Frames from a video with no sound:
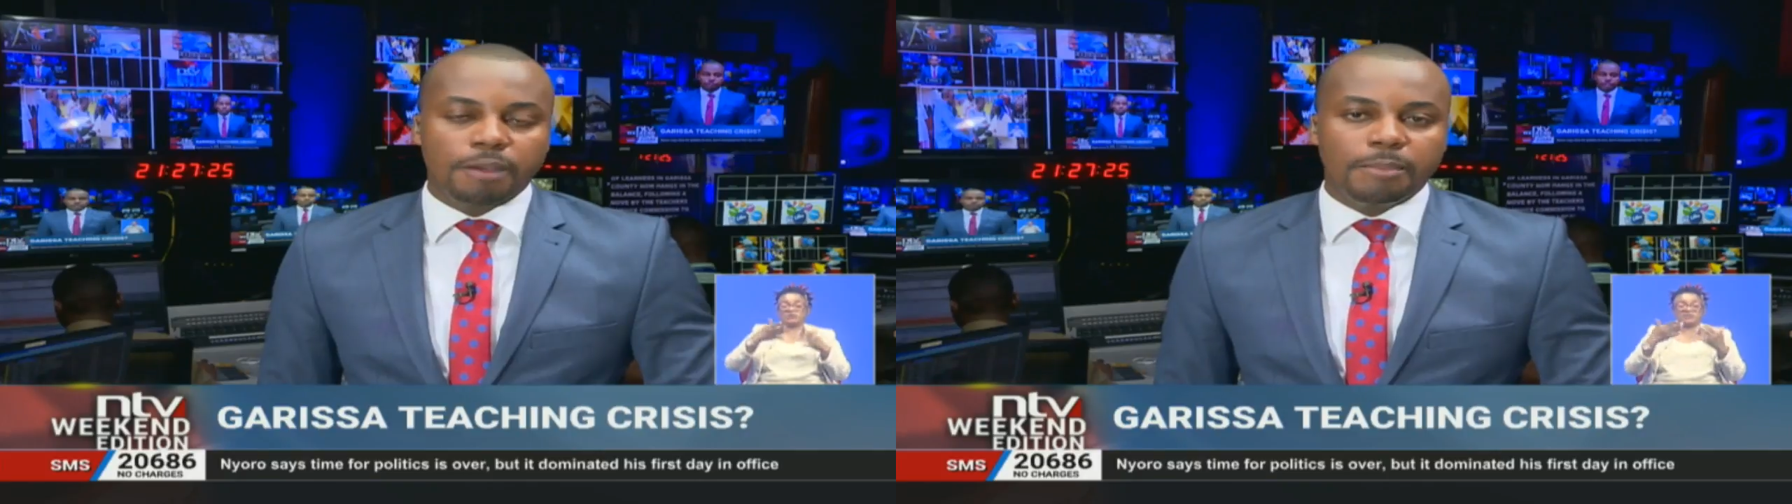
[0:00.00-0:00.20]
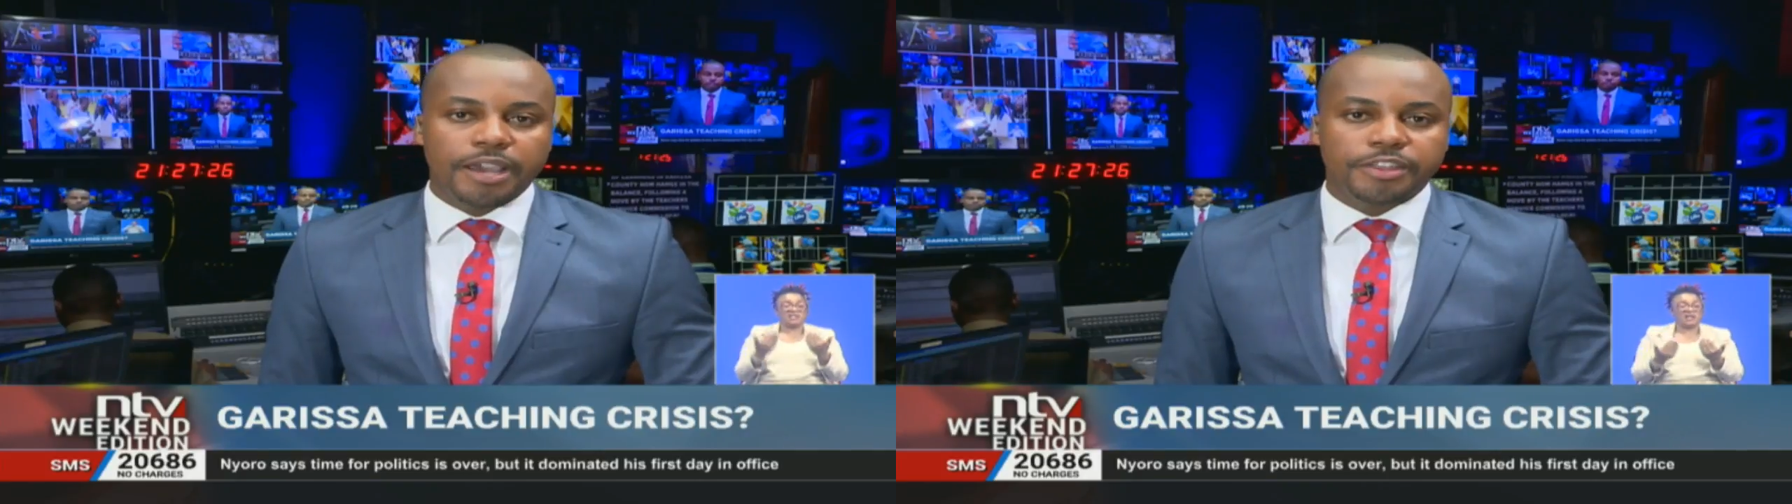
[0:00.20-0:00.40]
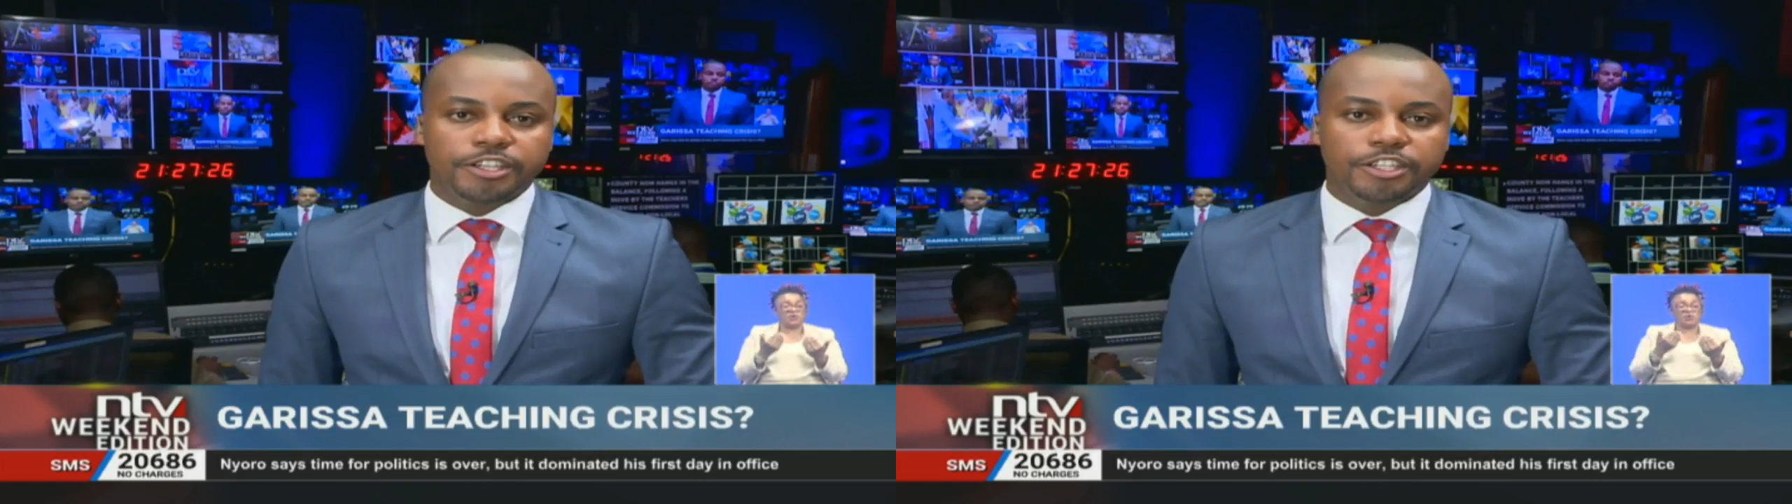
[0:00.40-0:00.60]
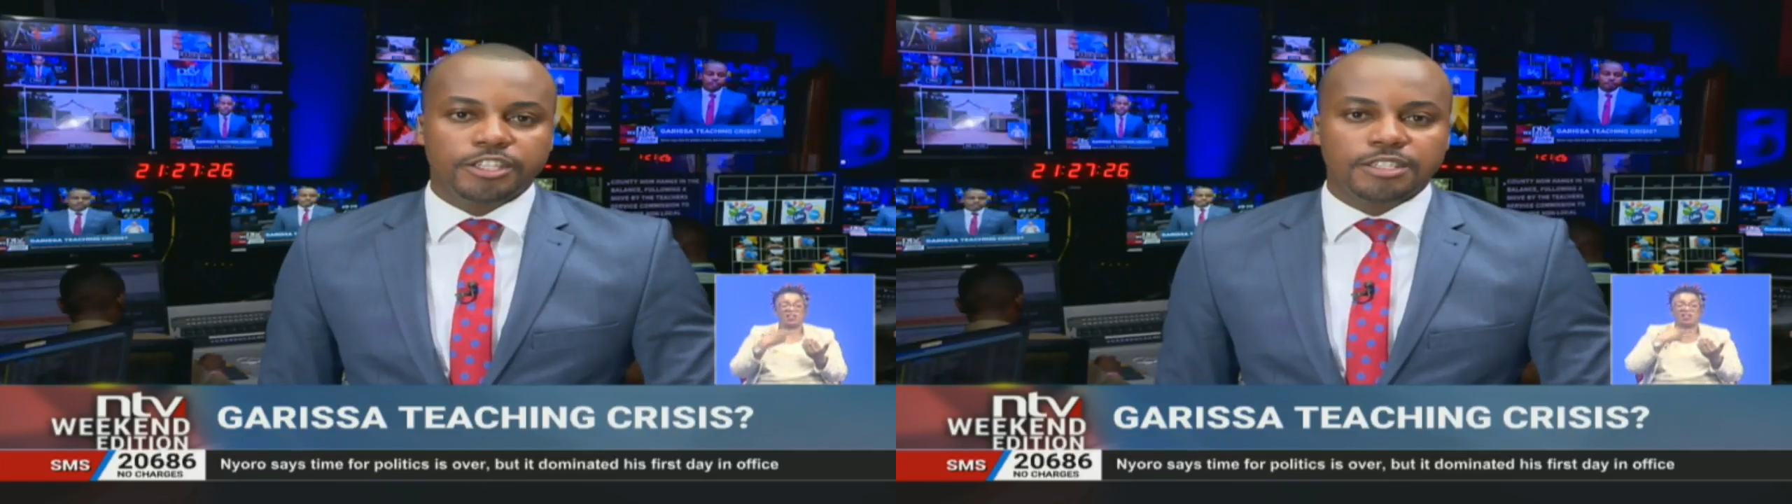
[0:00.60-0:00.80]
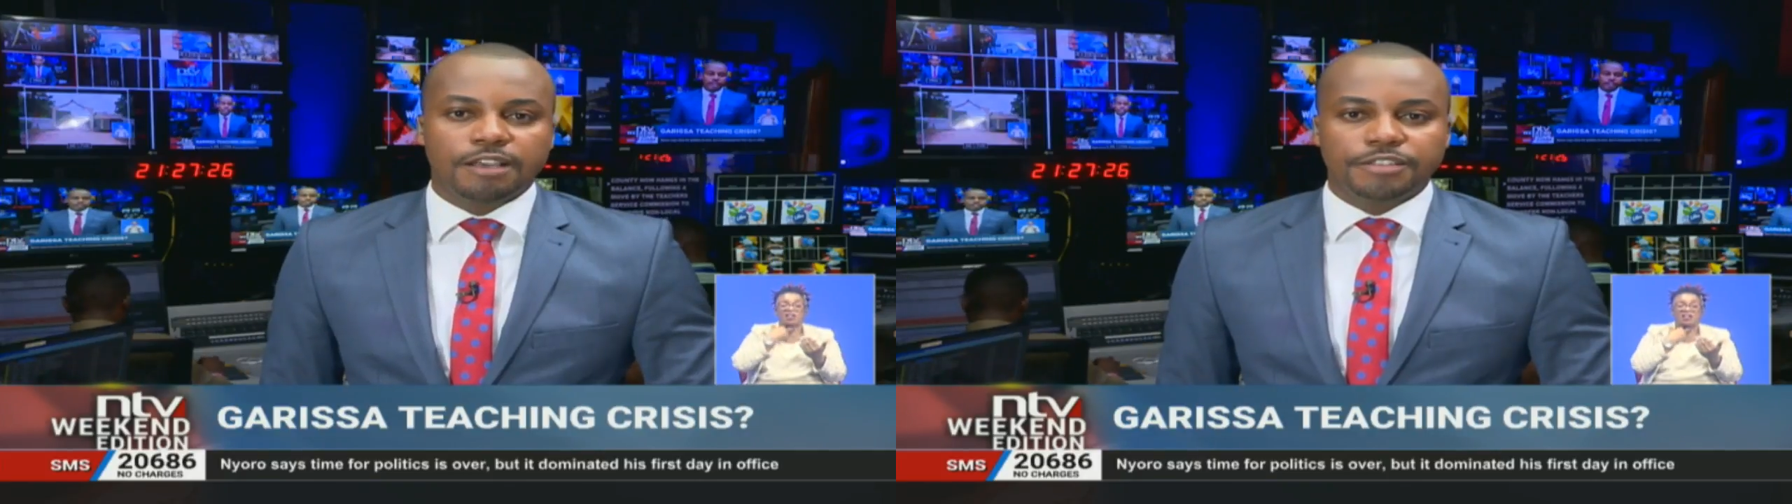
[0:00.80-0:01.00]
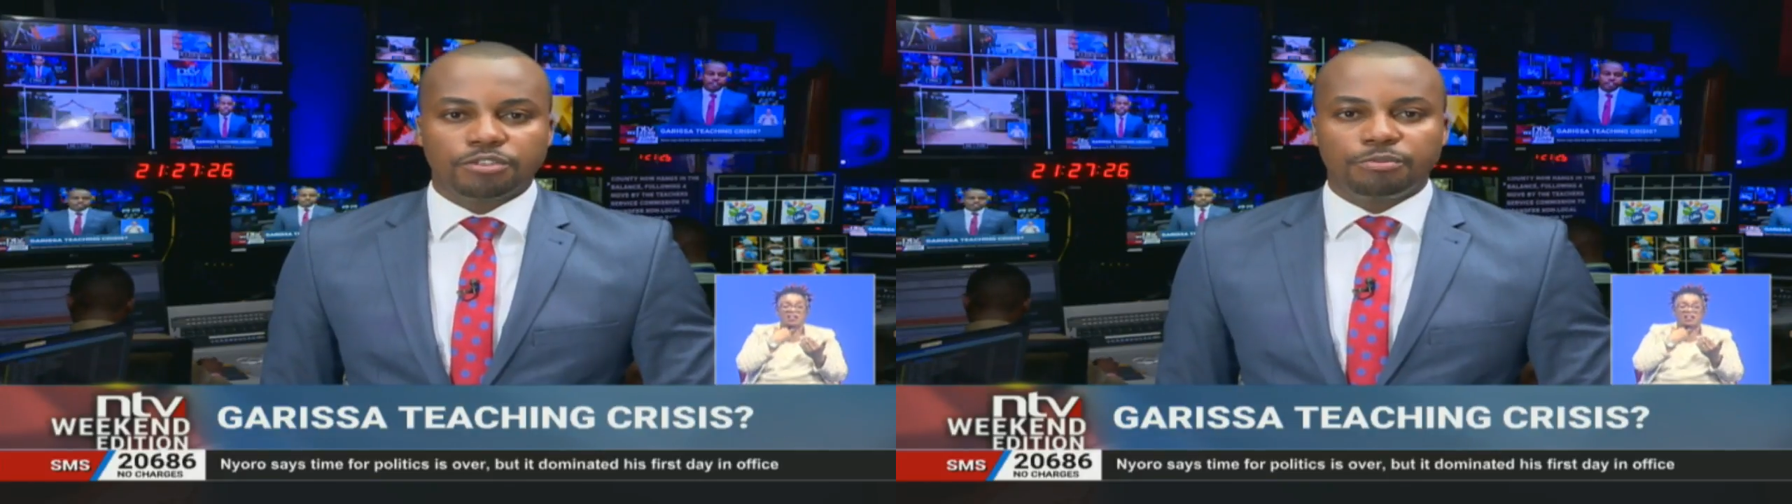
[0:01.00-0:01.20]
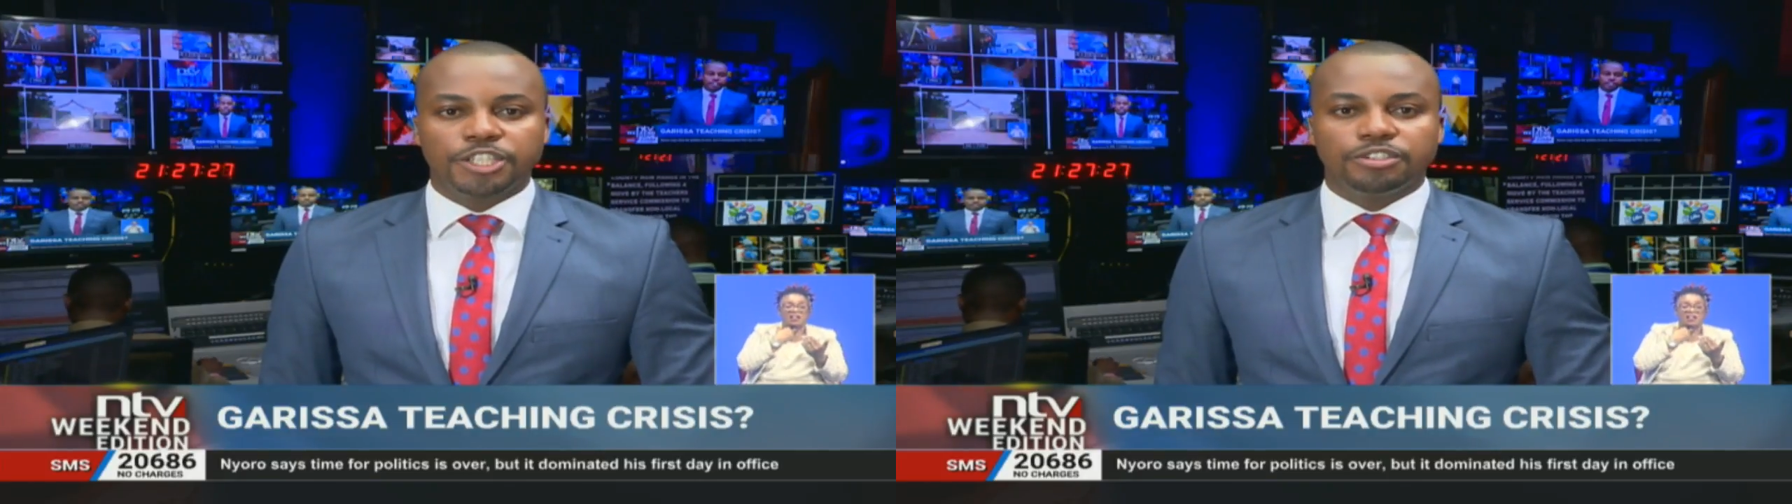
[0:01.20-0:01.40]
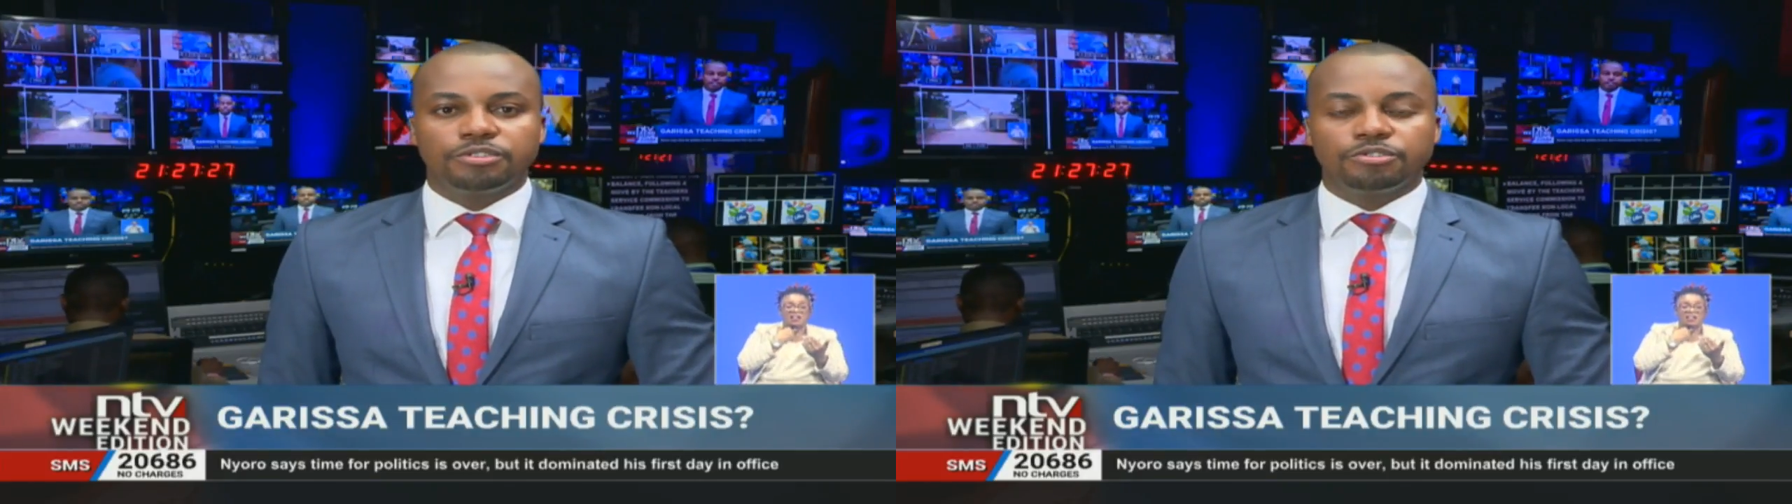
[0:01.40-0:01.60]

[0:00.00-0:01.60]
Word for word: by the Teachers Service Commission